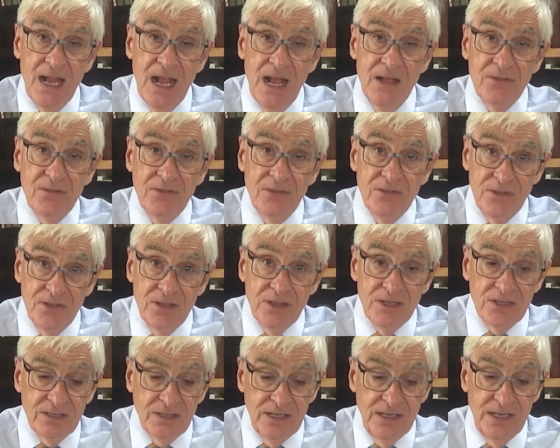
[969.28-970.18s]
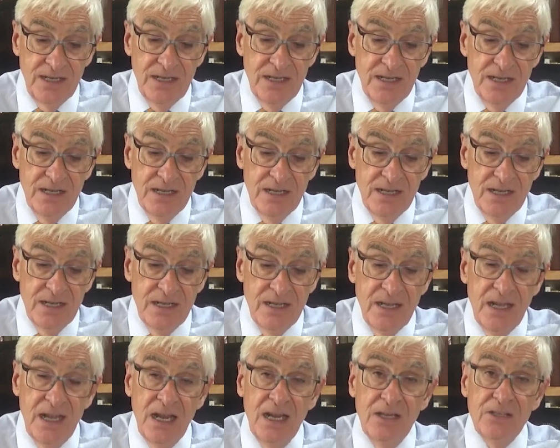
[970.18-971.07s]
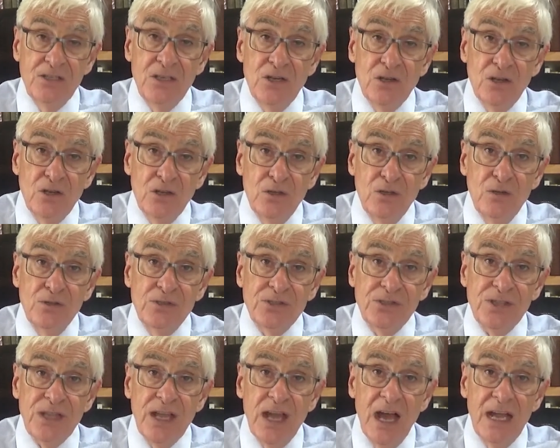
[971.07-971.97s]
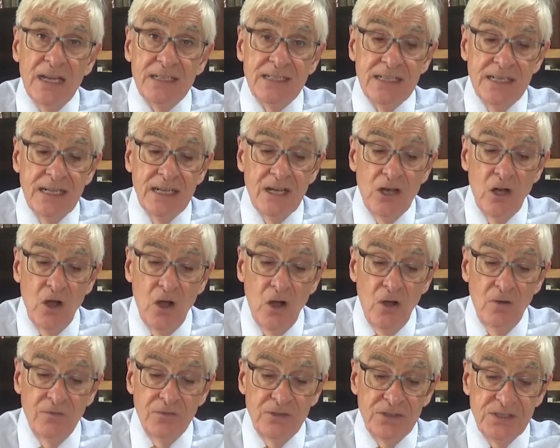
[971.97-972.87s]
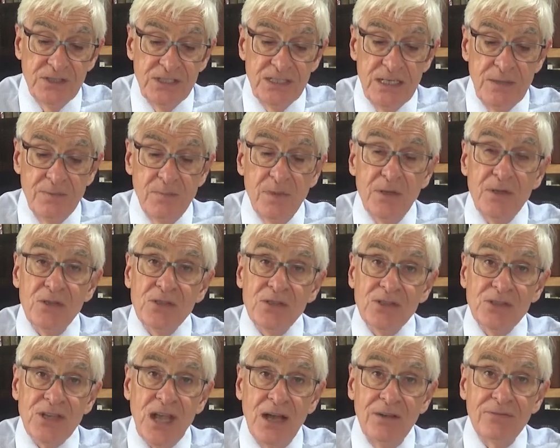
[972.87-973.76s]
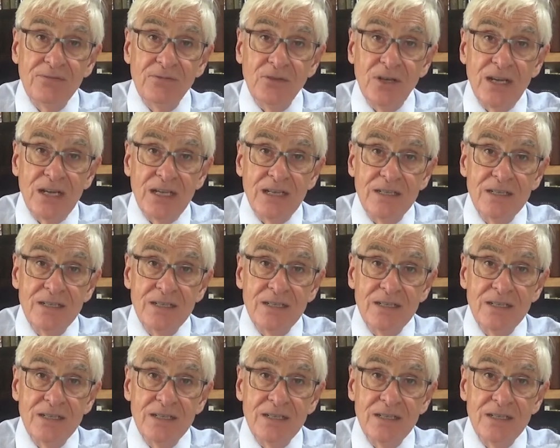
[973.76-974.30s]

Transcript: And thirdly, it includes the idea of deep suffering.